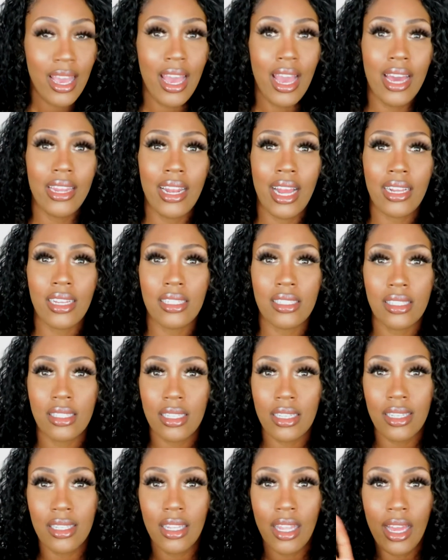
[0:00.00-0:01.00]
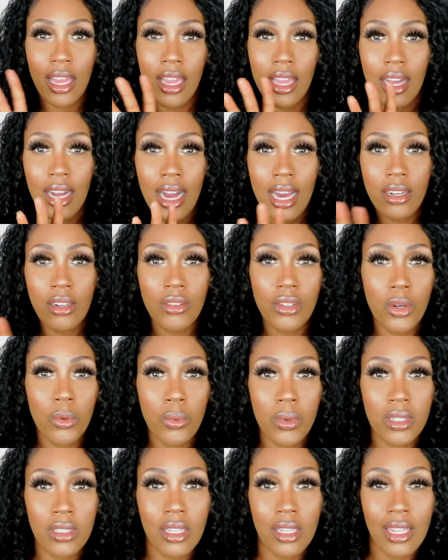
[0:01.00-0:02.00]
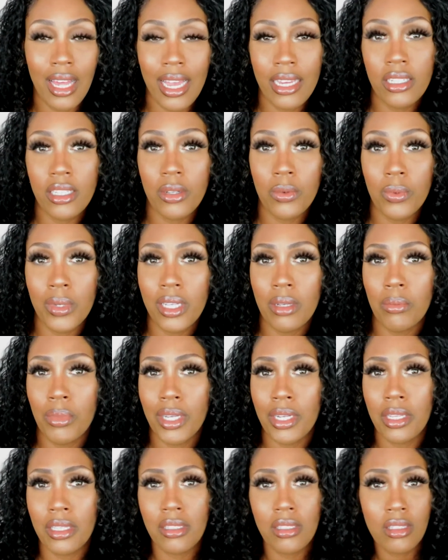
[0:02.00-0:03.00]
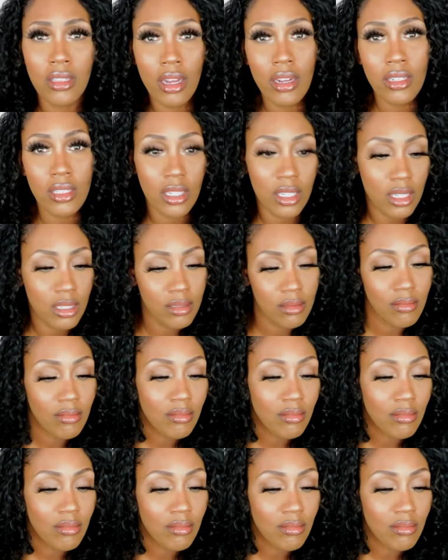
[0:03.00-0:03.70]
And I can see, like, I don't know where the lighting went, but it's starting to